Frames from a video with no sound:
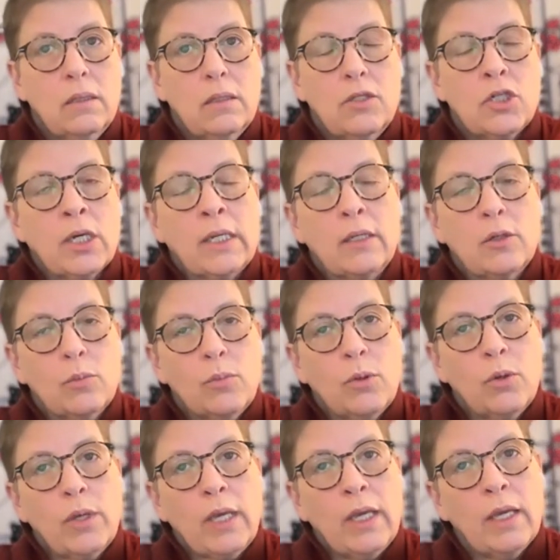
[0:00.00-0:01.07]
the giant
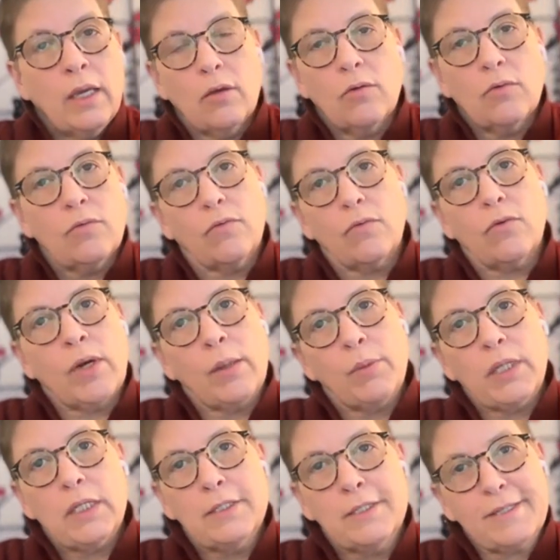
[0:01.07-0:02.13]
bouquet of
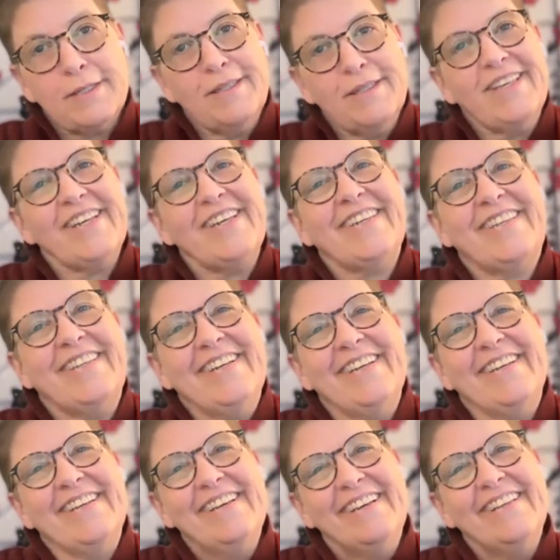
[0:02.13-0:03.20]
crappiness
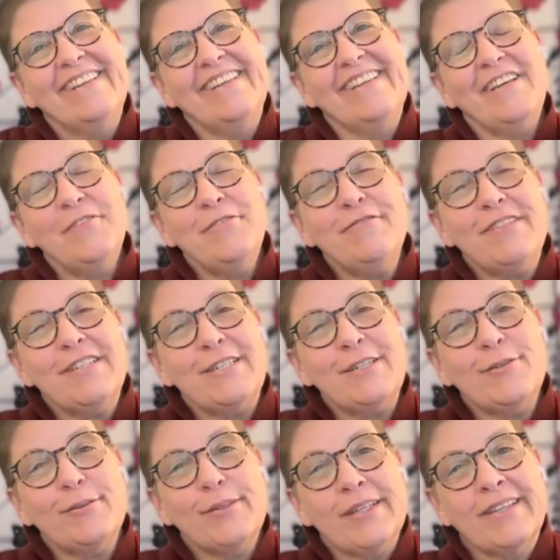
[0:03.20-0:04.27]
that you have to
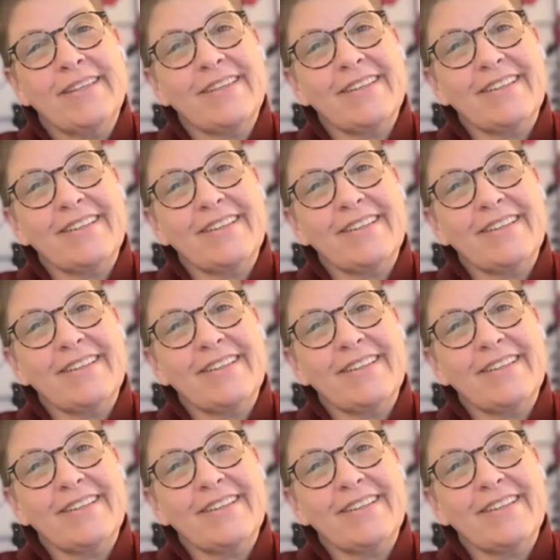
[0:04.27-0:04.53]
deal with,